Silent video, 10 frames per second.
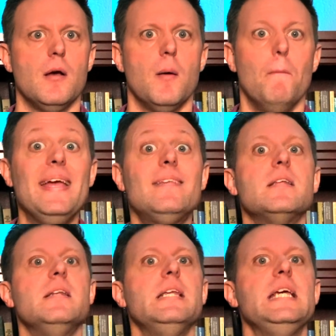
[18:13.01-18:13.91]
make the
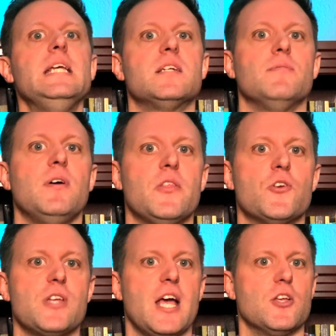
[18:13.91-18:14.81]
needs of
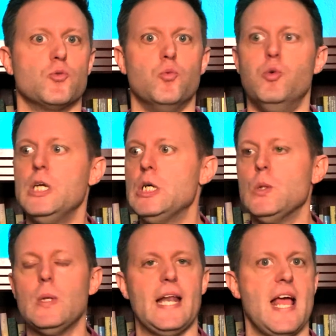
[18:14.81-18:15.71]
others as
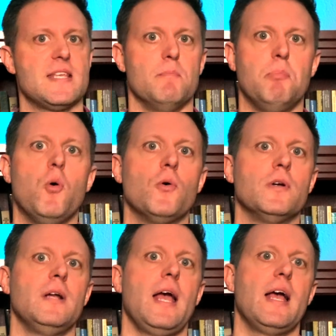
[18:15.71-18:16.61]
real and as
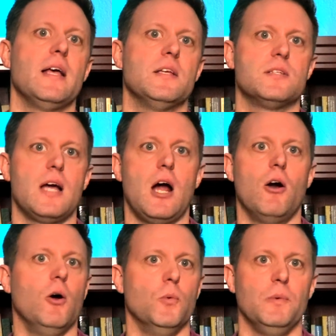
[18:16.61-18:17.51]
important as
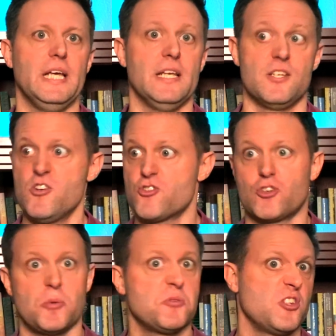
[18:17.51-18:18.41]
our own needs. And there's
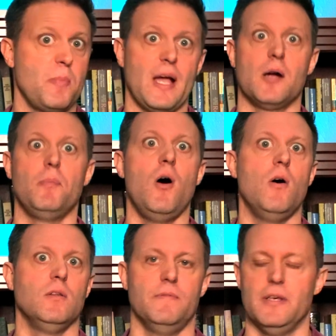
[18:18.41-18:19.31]
scriptures to back up
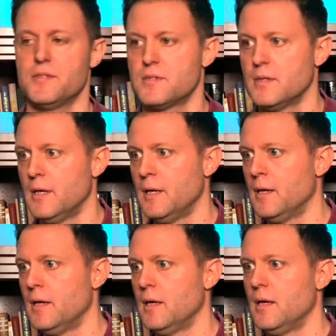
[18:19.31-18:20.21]
all of this.
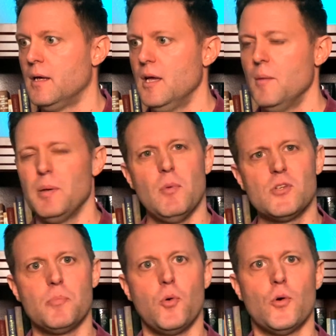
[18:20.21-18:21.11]
But
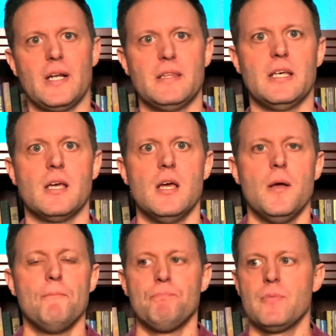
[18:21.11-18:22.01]
most important, I think,
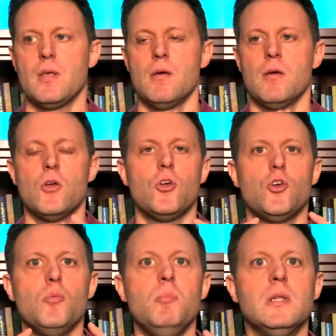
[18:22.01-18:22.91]

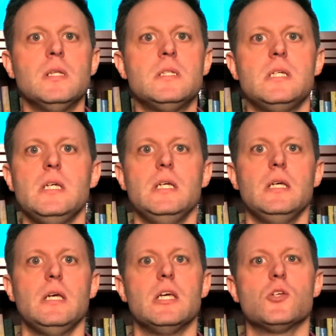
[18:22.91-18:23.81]

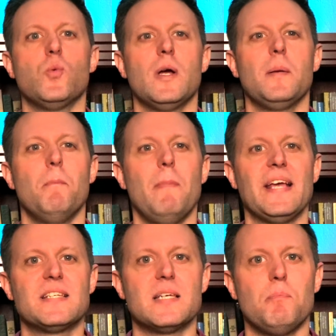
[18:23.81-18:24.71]
humility is what
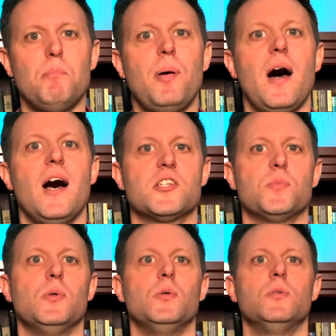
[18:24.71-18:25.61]
makes it
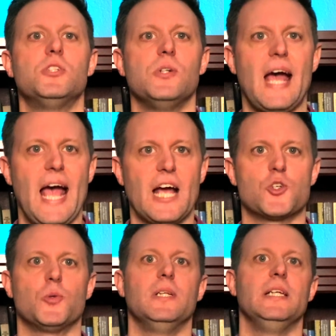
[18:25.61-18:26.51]
possible to
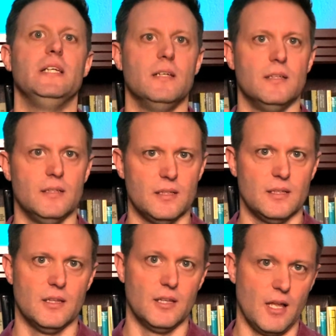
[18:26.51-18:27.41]
actually
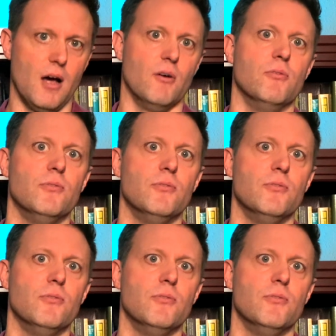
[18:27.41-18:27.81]
love.